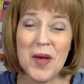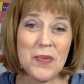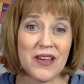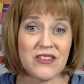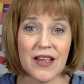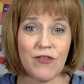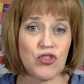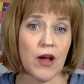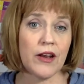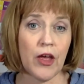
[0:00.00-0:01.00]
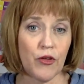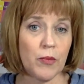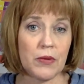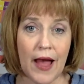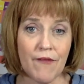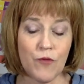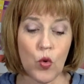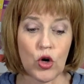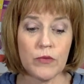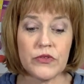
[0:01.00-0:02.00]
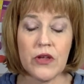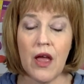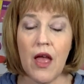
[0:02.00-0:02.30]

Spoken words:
because I've tried other platforms